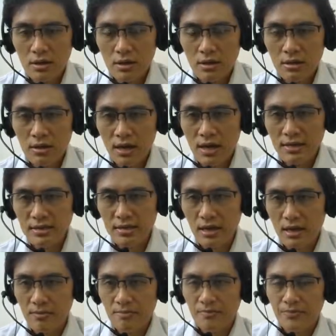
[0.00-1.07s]
the last
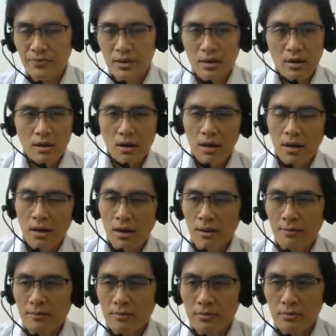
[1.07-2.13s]
time,
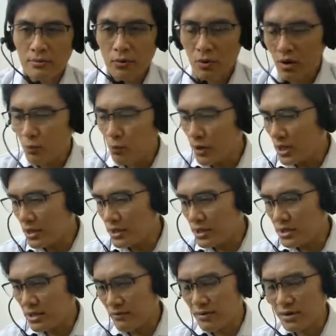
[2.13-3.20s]
for week
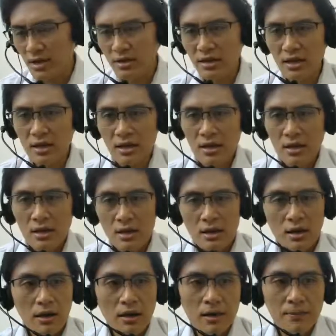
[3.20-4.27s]
7, I think.
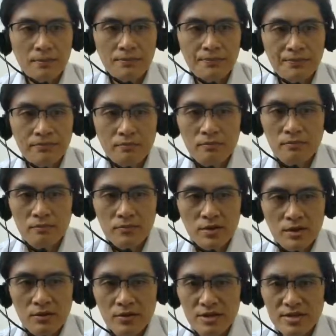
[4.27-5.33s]
Um,
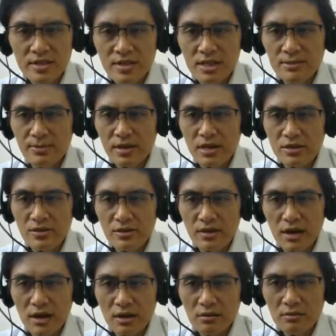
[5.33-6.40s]
there's an explanation there.